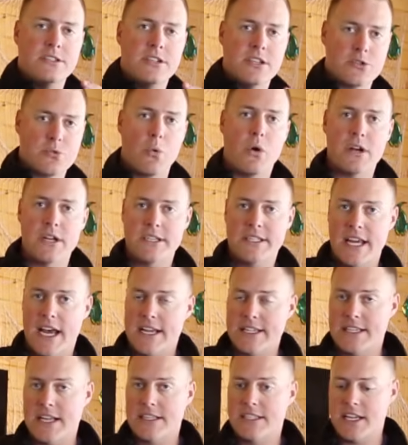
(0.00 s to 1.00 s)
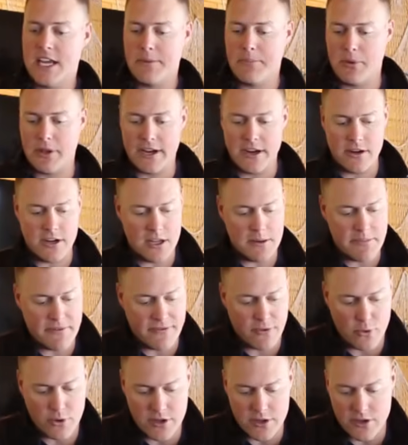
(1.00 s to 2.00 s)
just want to test that sample area
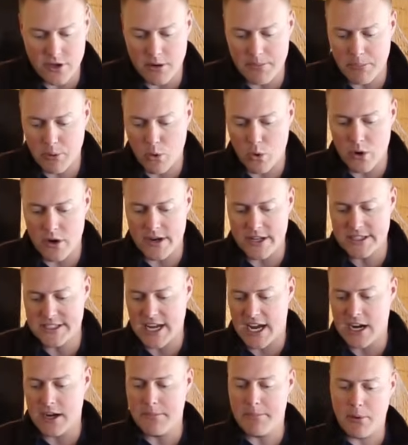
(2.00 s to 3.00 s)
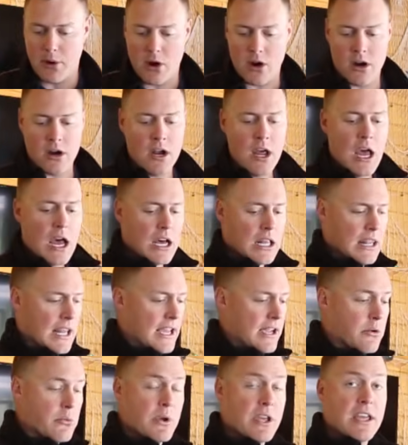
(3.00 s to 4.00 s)
before you go pour an entire bar
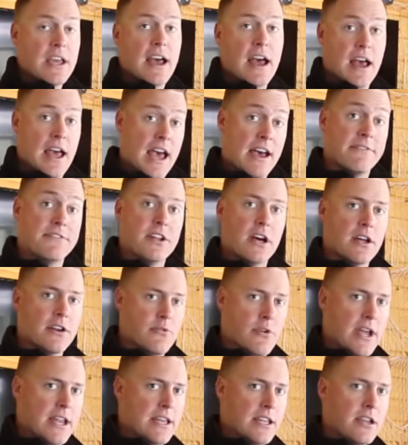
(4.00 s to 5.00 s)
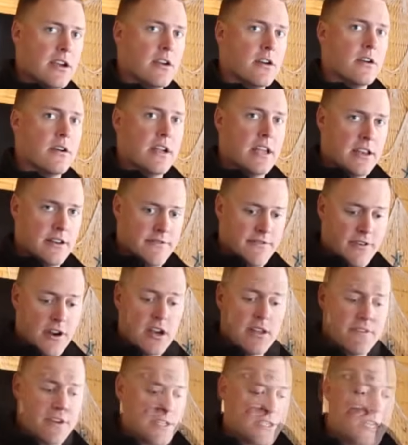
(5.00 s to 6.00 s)
like we have done right here in
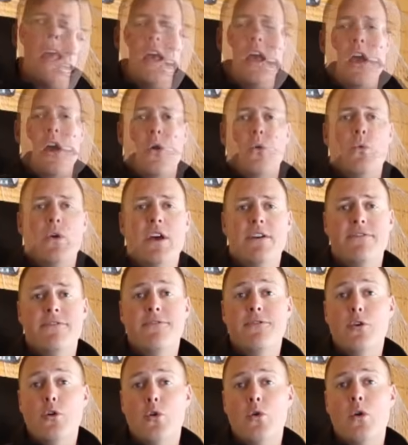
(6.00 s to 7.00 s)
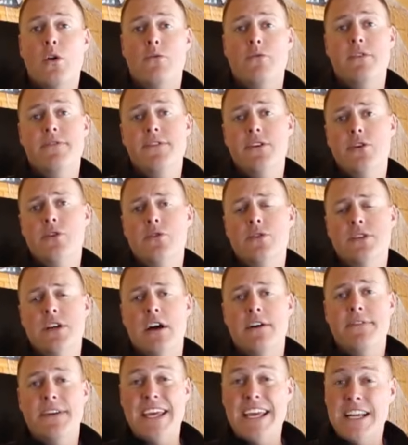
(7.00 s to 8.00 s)
front of us. We have full reviews
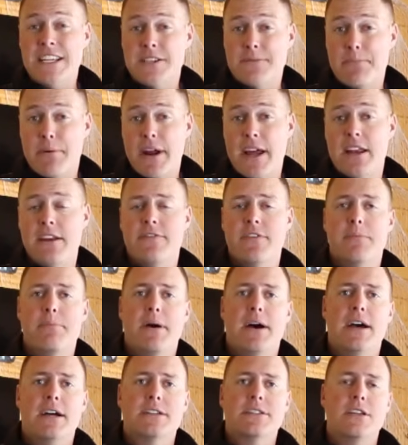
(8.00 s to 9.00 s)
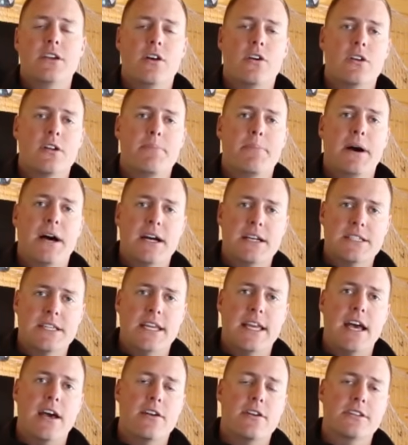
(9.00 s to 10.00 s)
of each brand of epoxy on
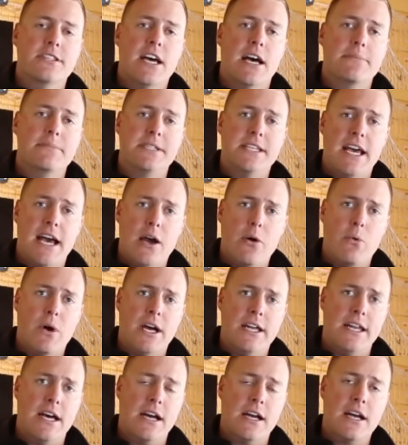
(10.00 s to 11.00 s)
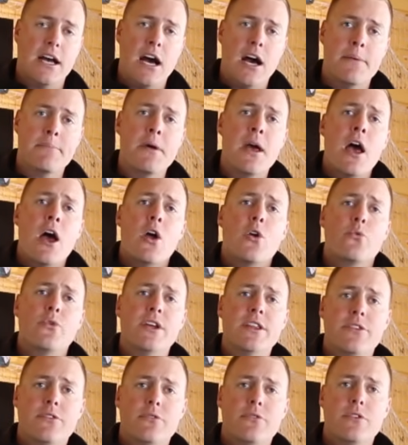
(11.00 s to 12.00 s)
epoxy countertop D I Y dot com.
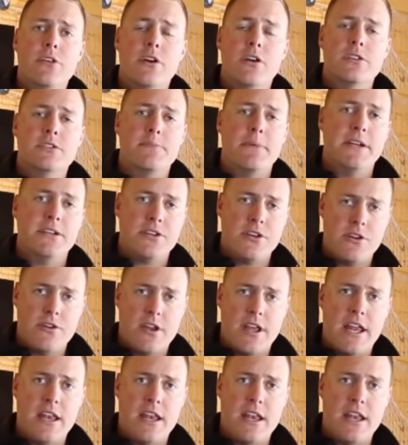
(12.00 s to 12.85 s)
Read through those, make sure you're